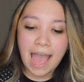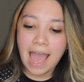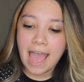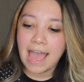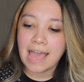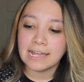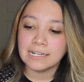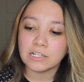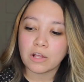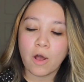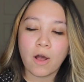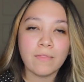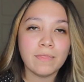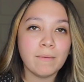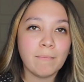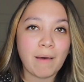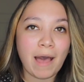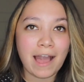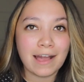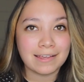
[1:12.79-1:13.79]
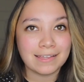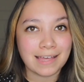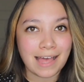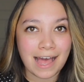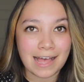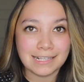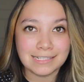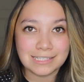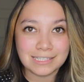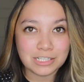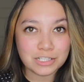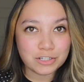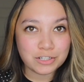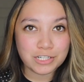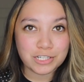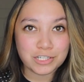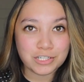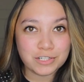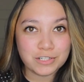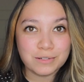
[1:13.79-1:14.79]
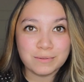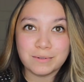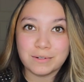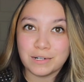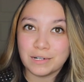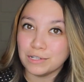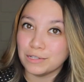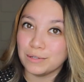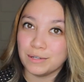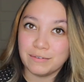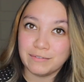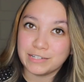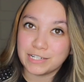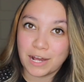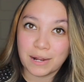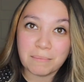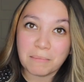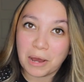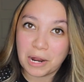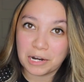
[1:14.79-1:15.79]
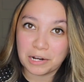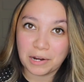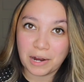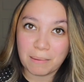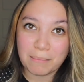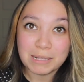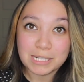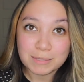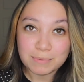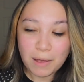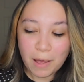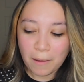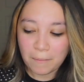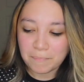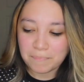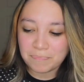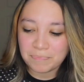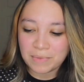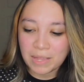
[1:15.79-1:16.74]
And on the back, it has the traditional Louis Vuitton monogram as well.